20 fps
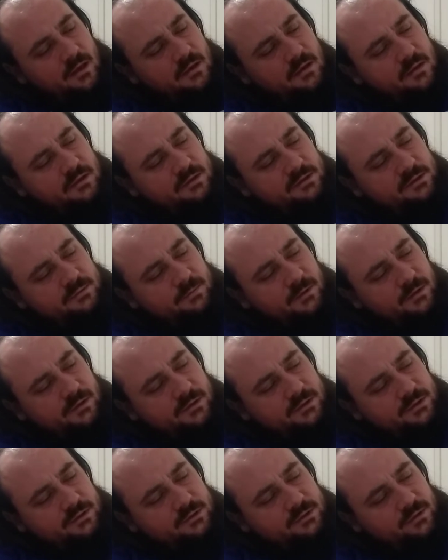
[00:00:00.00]

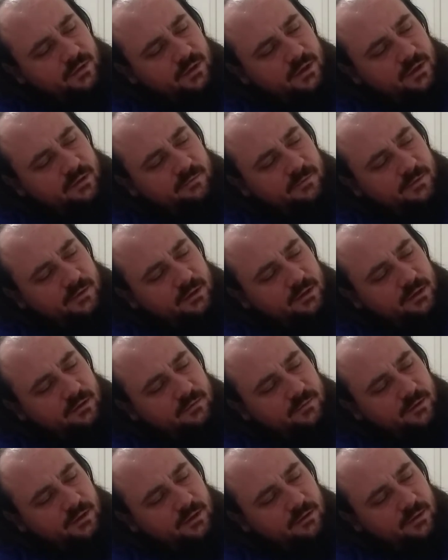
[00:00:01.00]
experiencing joy, feeling
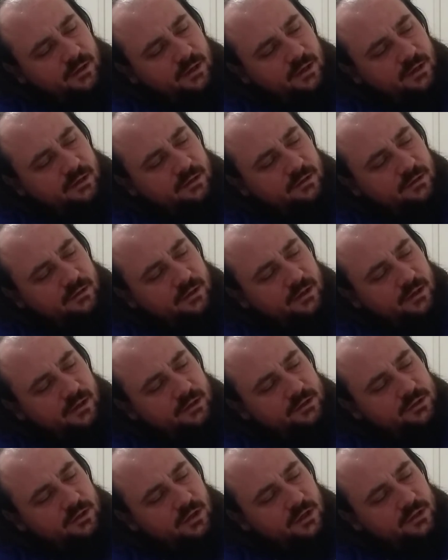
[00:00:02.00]
invigorated, getting
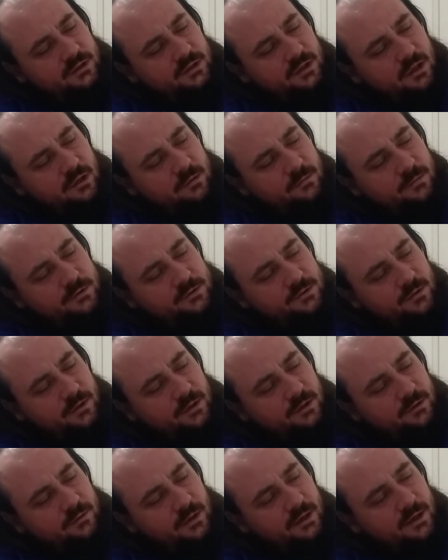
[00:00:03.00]
charged up,
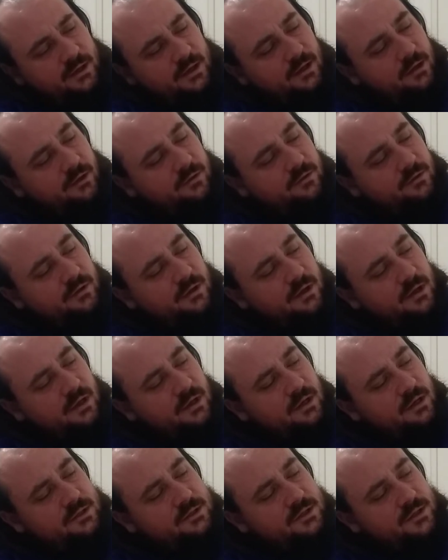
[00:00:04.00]
enjoying great health,
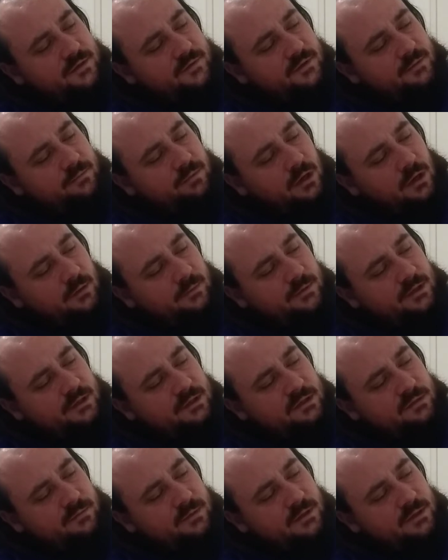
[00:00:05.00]
achieving
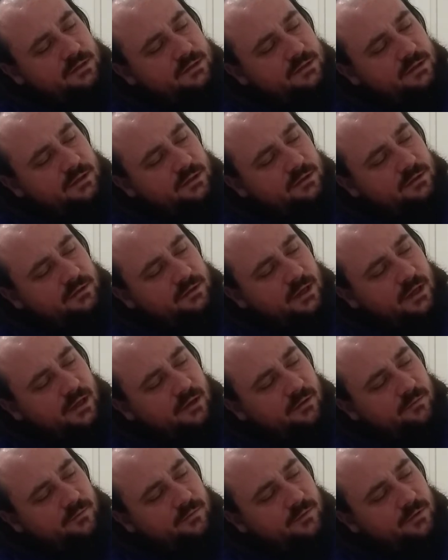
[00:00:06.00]
prominence, being singled
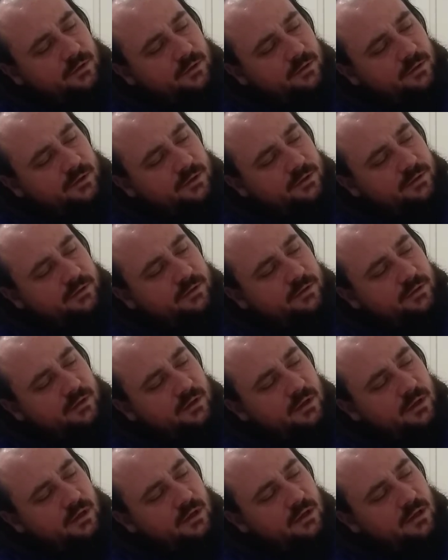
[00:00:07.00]
out for notice,
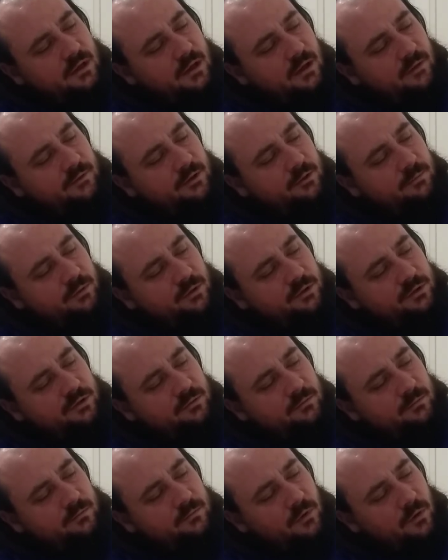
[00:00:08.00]
having a personal
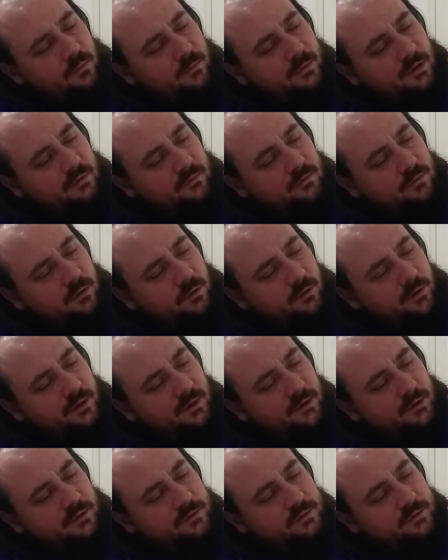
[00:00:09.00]
moment of
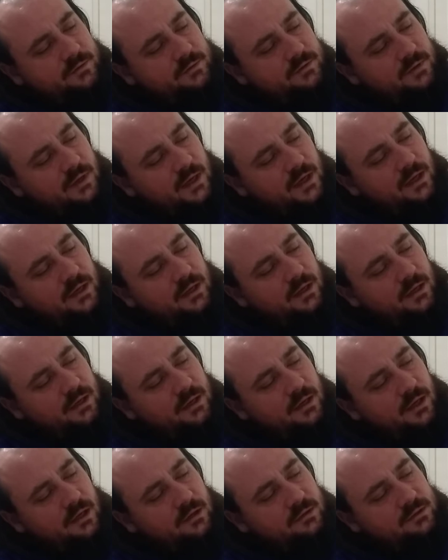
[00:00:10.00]
glory, setting an
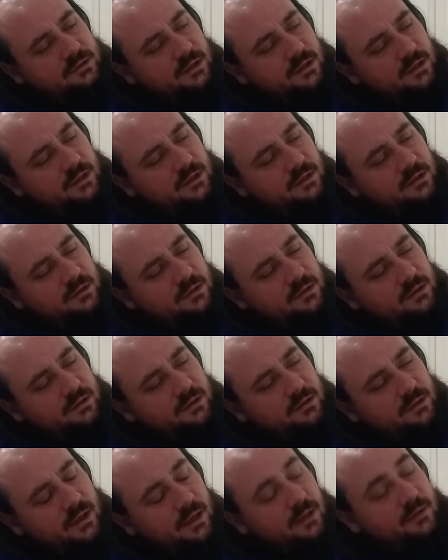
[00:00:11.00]

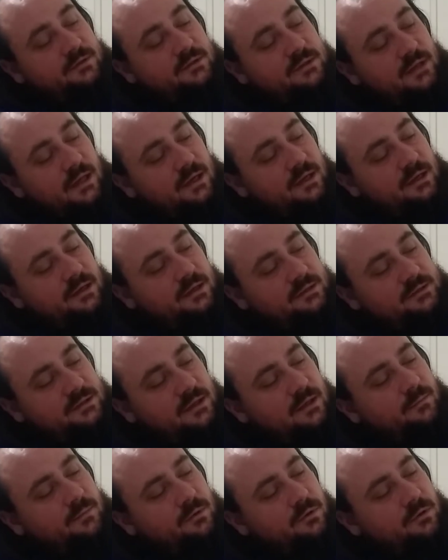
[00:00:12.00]
outstanding
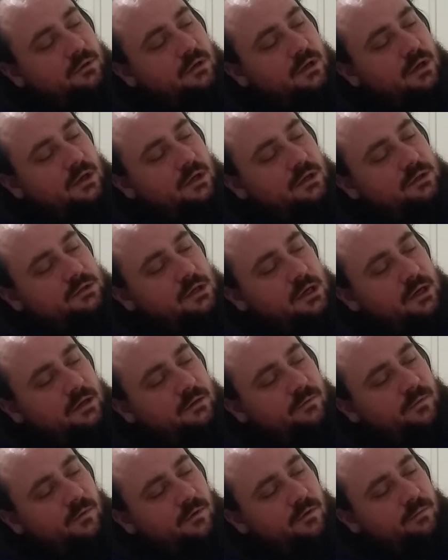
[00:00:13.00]
example, shining
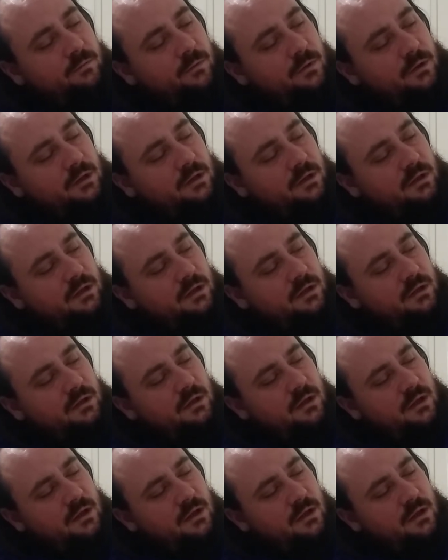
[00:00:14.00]
forth brilliantly,